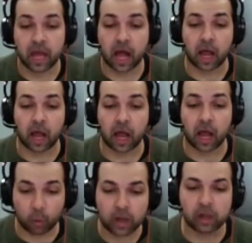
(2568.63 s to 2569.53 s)
I
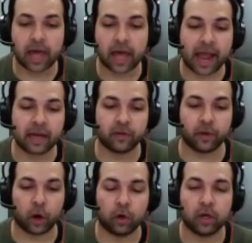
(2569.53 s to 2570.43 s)
will add
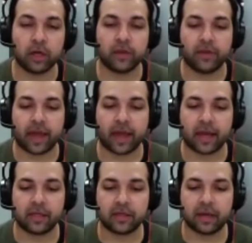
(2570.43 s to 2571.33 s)
though that